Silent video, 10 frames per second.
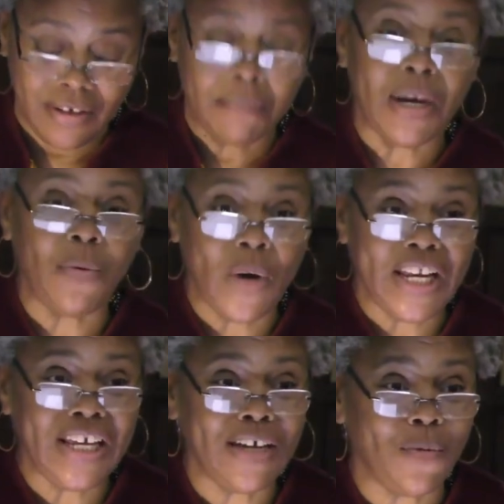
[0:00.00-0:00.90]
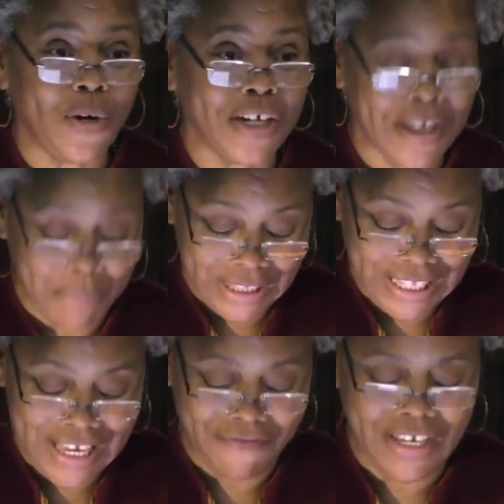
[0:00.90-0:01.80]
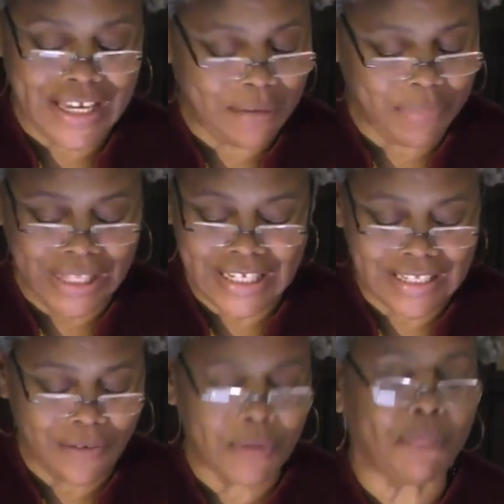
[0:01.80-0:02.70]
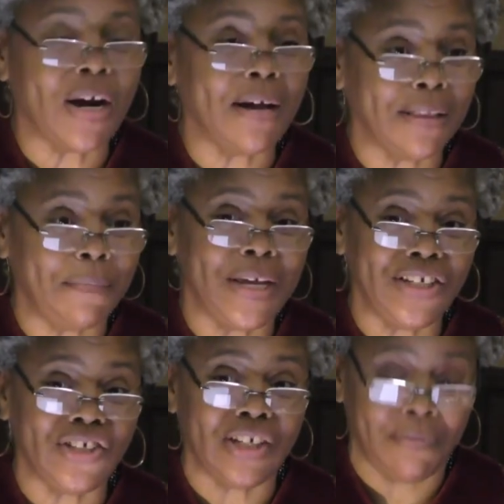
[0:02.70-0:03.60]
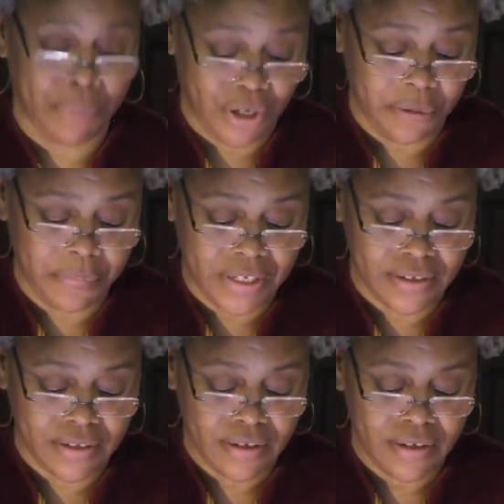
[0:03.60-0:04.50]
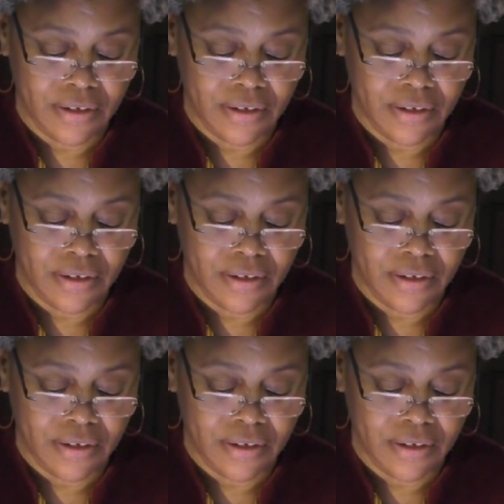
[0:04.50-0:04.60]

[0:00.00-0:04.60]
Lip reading: by waiting and working, believing and blessing with proclamation and purpose.